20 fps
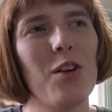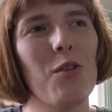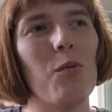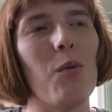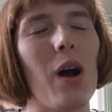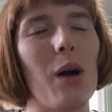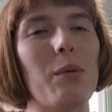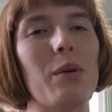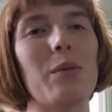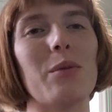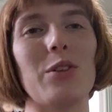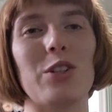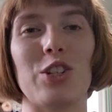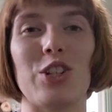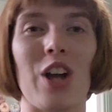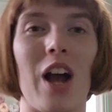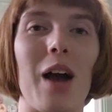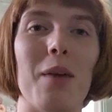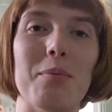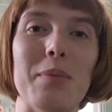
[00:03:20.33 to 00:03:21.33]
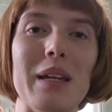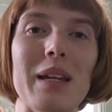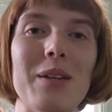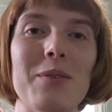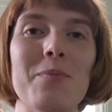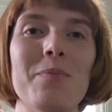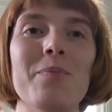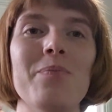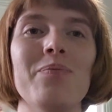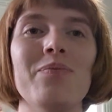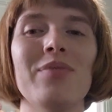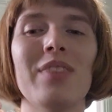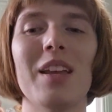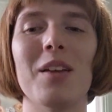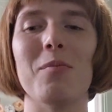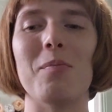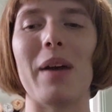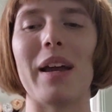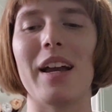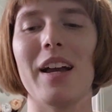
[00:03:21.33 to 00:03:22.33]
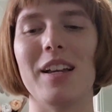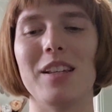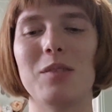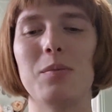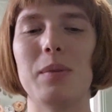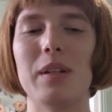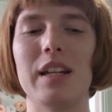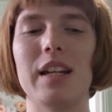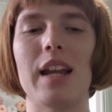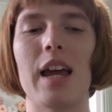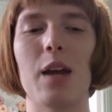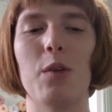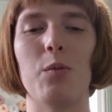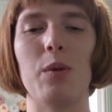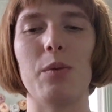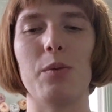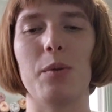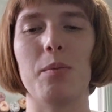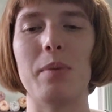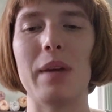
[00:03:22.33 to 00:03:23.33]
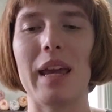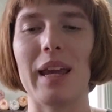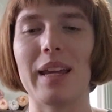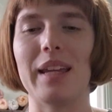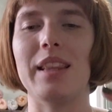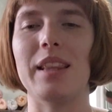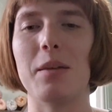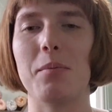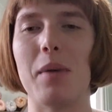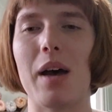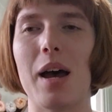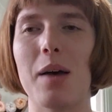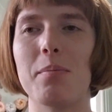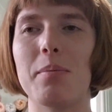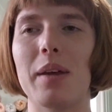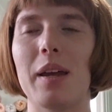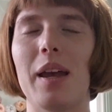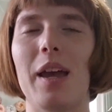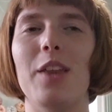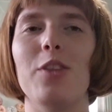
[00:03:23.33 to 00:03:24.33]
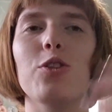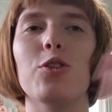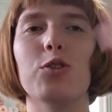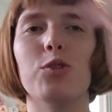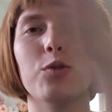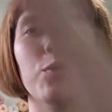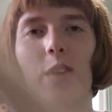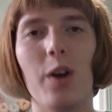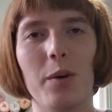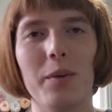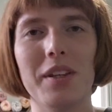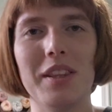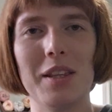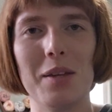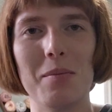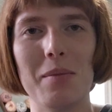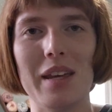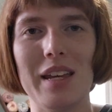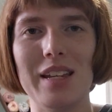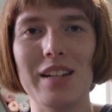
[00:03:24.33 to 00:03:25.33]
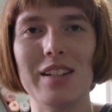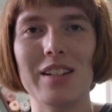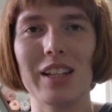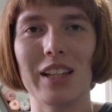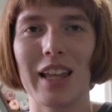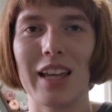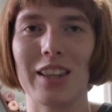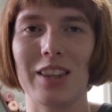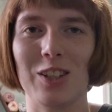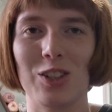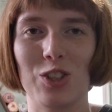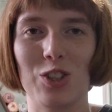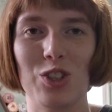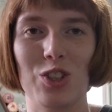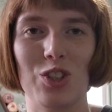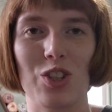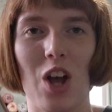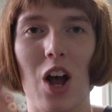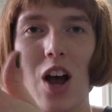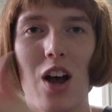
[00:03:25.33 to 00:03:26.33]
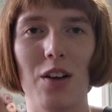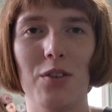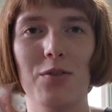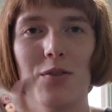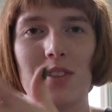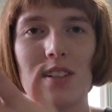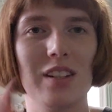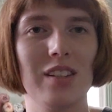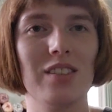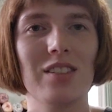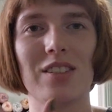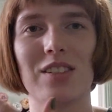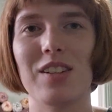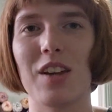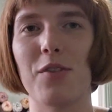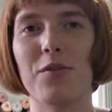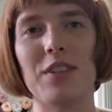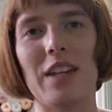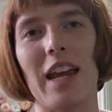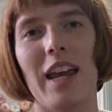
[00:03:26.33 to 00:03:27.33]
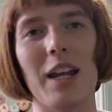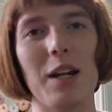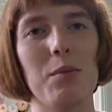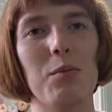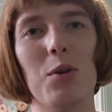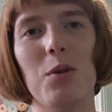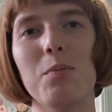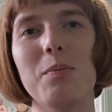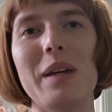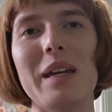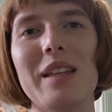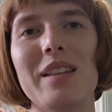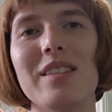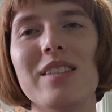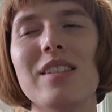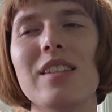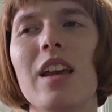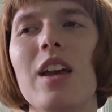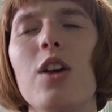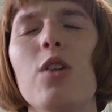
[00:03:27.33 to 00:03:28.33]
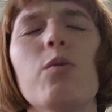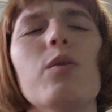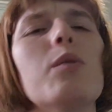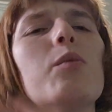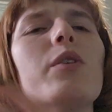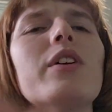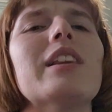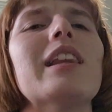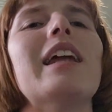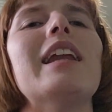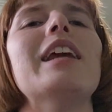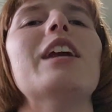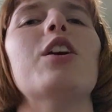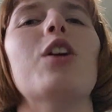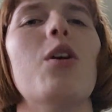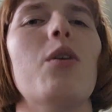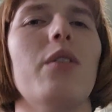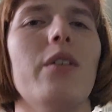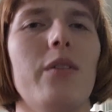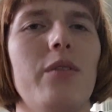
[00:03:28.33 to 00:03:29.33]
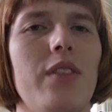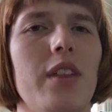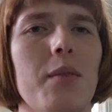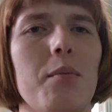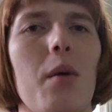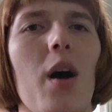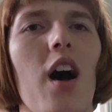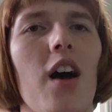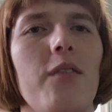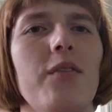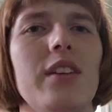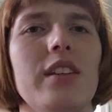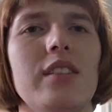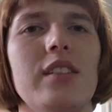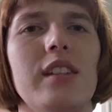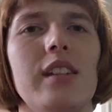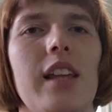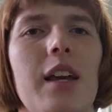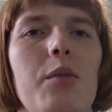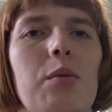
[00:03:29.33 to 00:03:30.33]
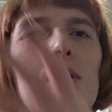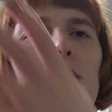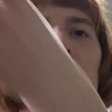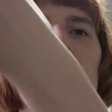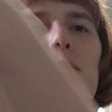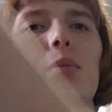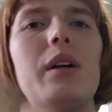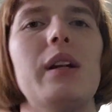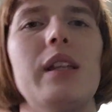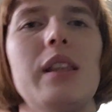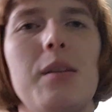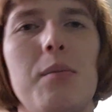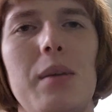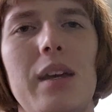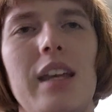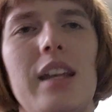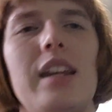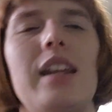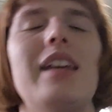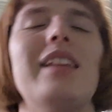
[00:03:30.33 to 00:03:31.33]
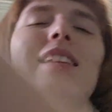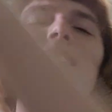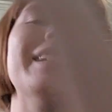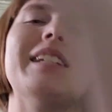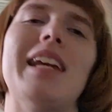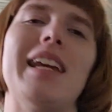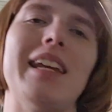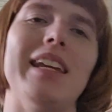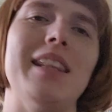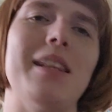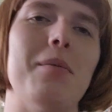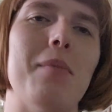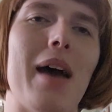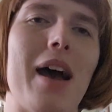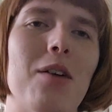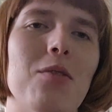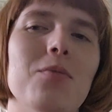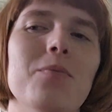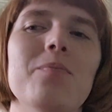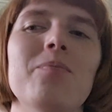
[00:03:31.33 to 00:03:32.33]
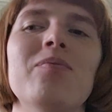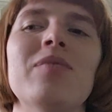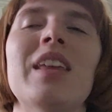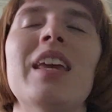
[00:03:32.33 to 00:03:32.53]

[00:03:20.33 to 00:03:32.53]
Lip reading: While we were shopping, my husband and I, we were picking them up and throwing them into like the soft stuffed animal bins. We weren't letting go of them, obviously. Like, we were putting them in and then taking them out.